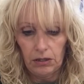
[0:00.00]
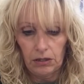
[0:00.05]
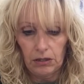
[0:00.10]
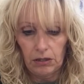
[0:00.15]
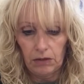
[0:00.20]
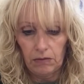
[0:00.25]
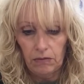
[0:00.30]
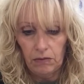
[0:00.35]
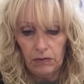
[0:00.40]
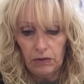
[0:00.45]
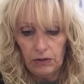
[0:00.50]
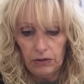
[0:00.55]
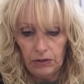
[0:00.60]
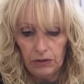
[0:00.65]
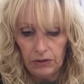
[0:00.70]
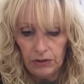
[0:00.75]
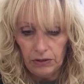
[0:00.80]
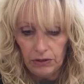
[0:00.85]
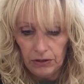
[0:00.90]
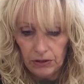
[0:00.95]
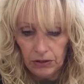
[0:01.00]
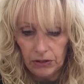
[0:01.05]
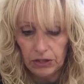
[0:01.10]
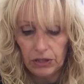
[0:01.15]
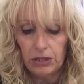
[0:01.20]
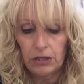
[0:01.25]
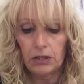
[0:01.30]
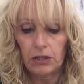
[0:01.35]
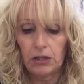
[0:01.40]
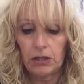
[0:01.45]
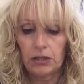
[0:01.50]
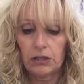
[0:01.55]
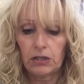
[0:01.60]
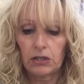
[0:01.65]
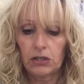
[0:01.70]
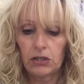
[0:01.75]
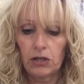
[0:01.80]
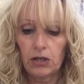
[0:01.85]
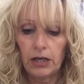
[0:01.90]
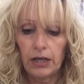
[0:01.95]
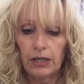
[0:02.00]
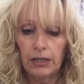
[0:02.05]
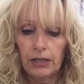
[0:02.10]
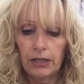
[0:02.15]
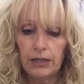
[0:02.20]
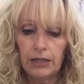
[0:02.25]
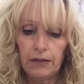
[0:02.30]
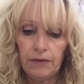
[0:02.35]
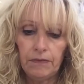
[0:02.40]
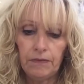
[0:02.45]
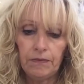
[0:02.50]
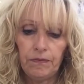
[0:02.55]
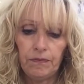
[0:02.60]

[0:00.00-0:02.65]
So, knot it nice and tightly,